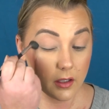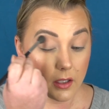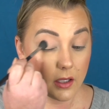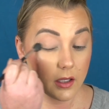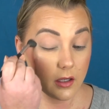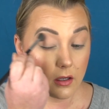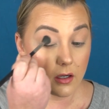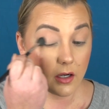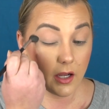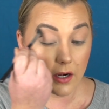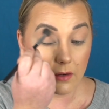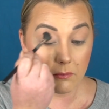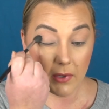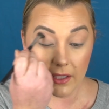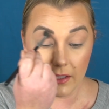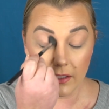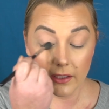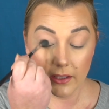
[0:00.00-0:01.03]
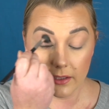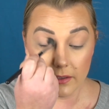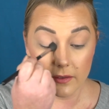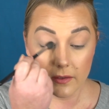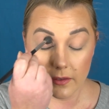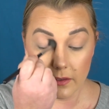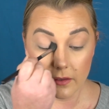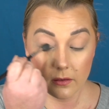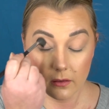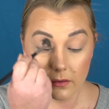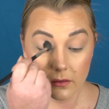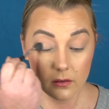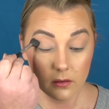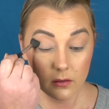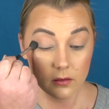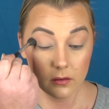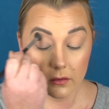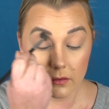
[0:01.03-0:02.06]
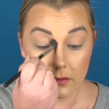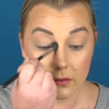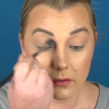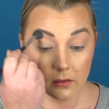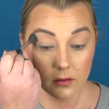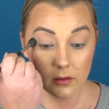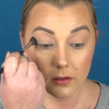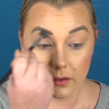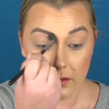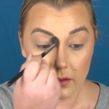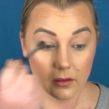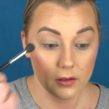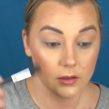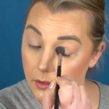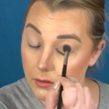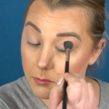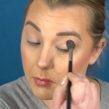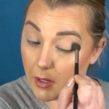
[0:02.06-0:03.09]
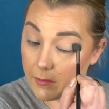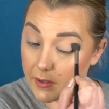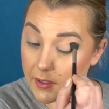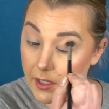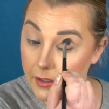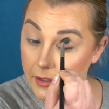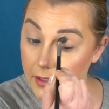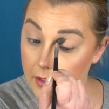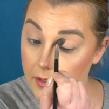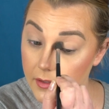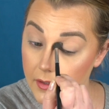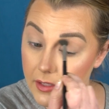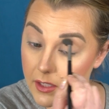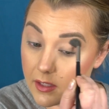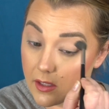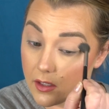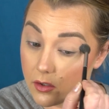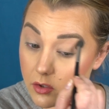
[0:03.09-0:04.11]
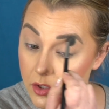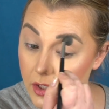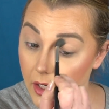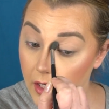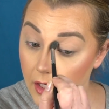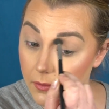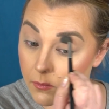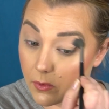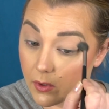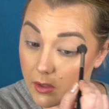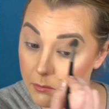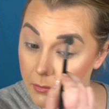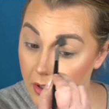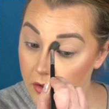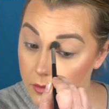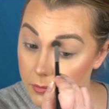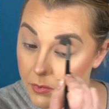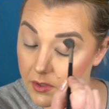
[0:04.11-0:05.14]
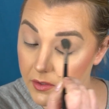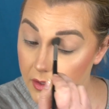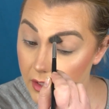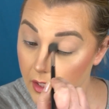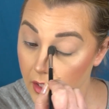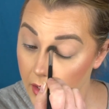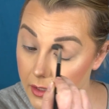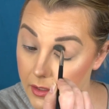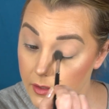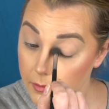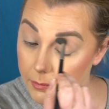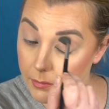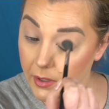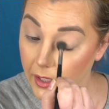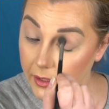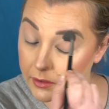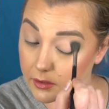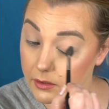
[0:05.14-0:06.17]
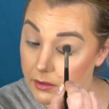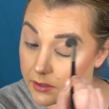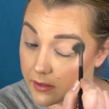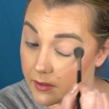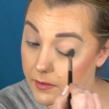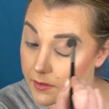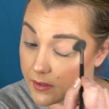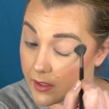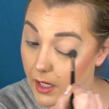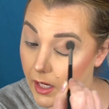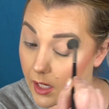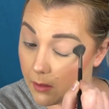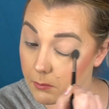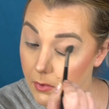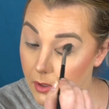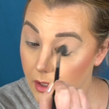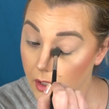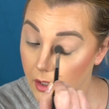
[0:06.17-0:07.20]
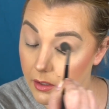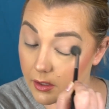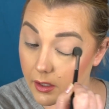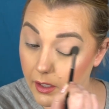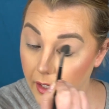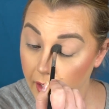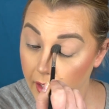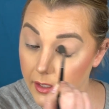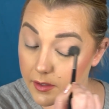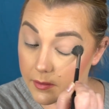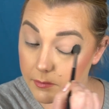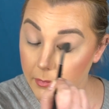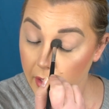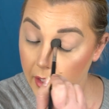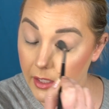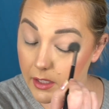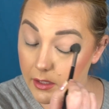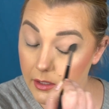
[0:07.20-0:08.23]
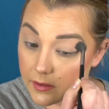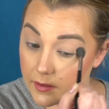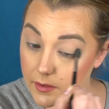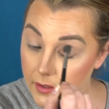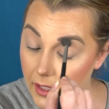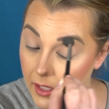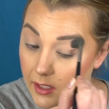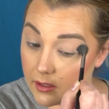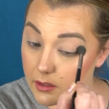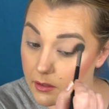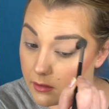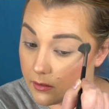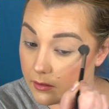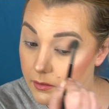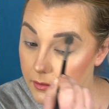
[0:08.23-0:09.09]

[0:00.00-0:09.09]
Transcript: get her on my lids. You're probably not going to see this shade really much because it is practically the same color as my skin.